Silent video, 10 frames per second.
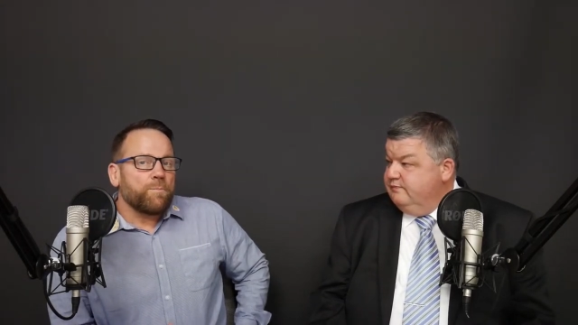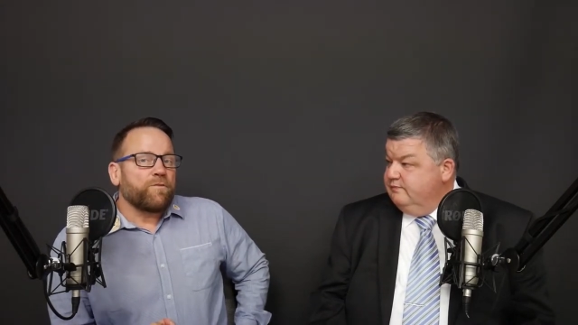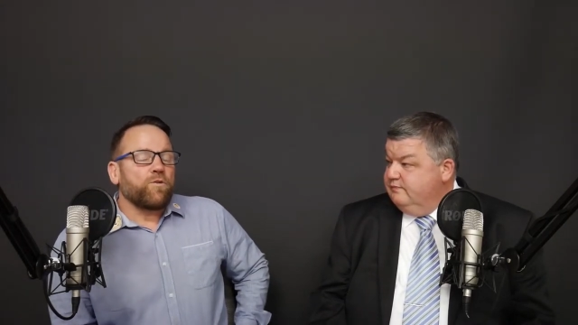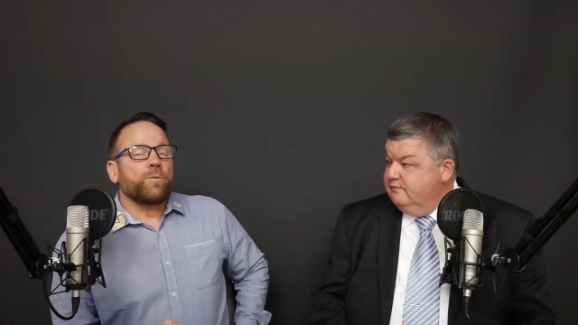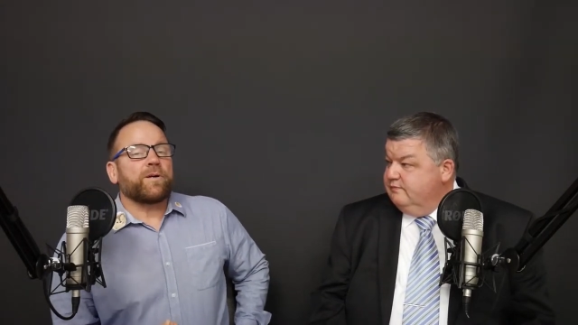
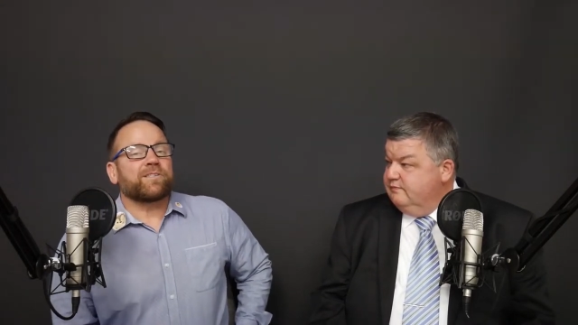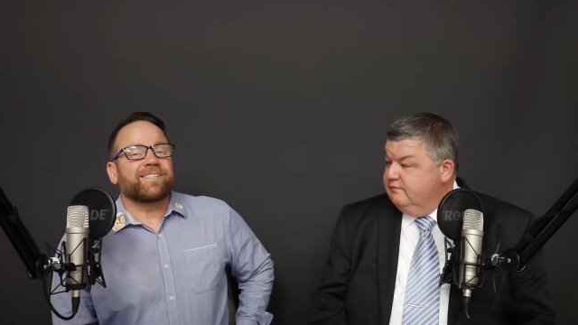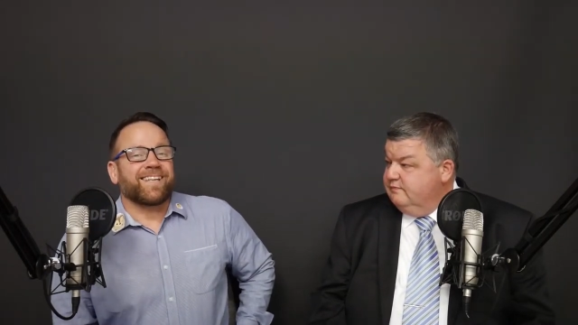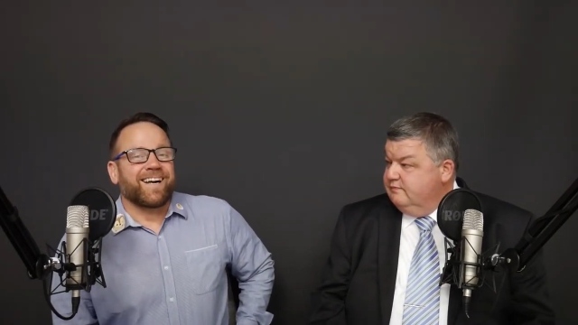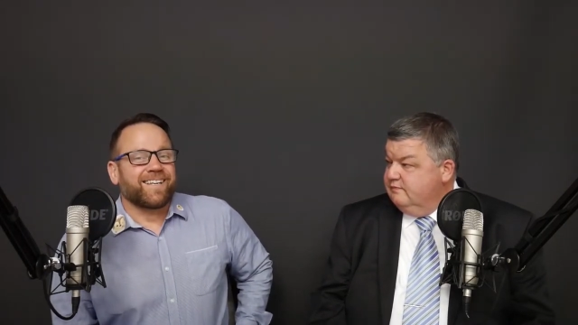Speaker 1: Before we got
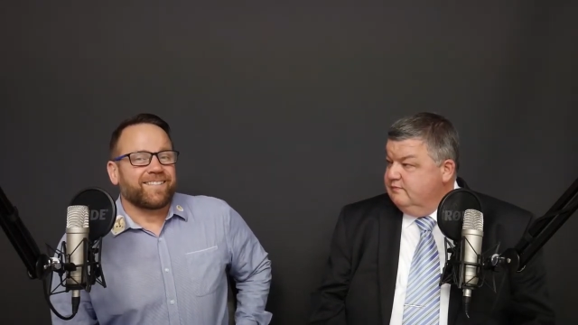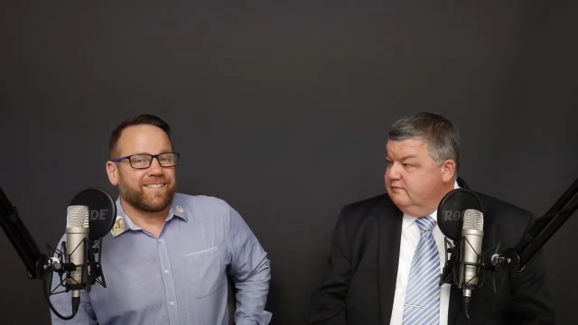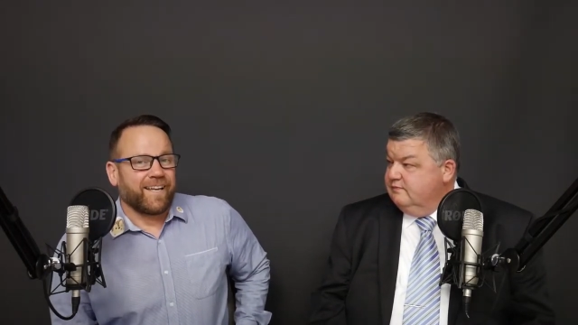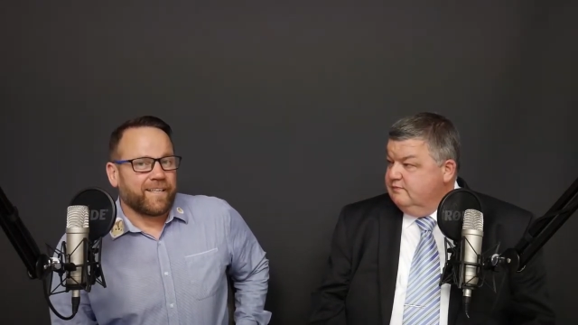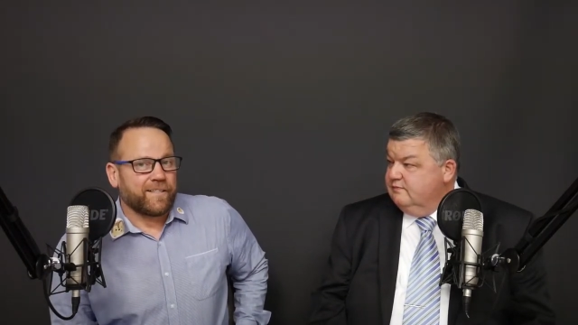started
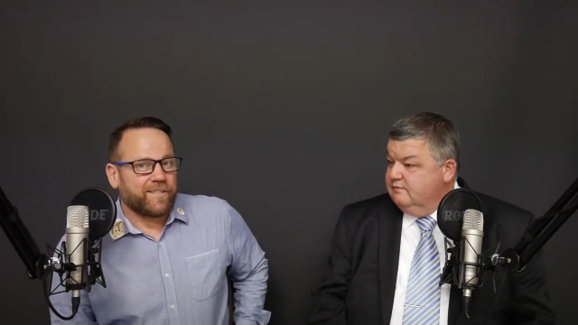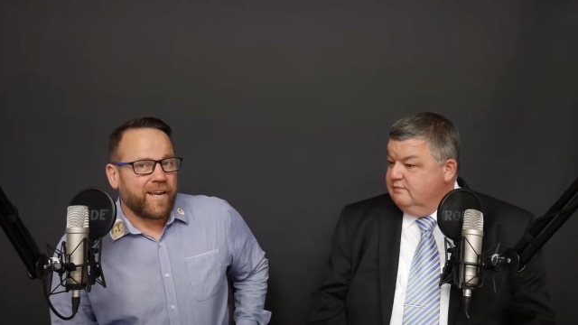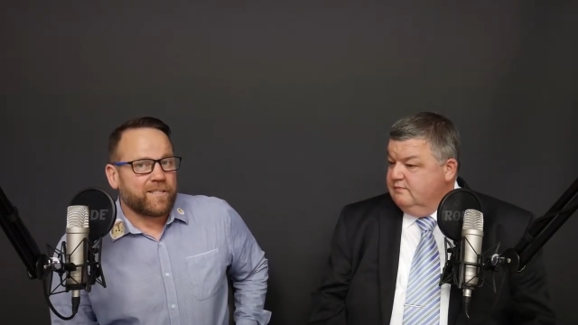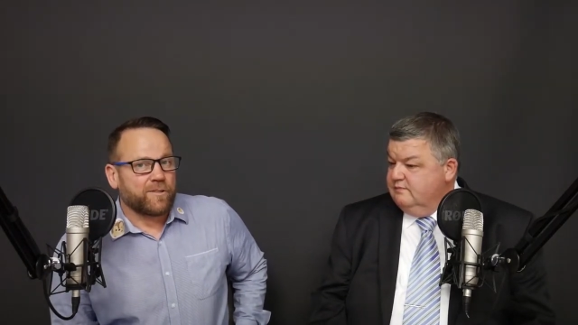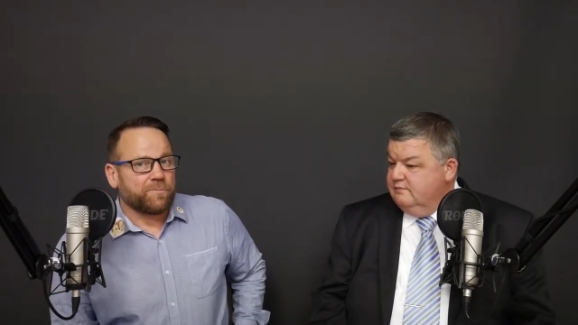today, you
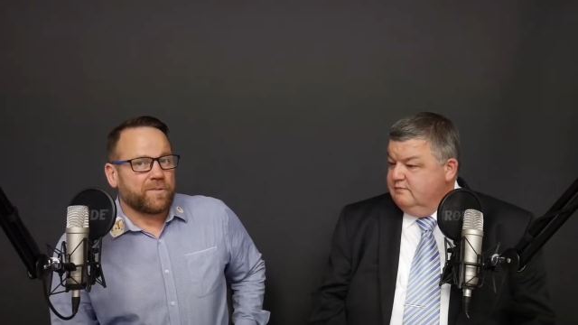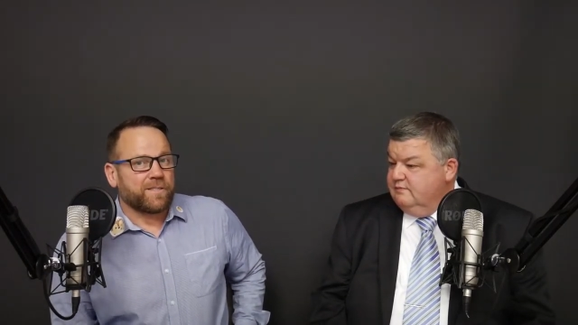shared some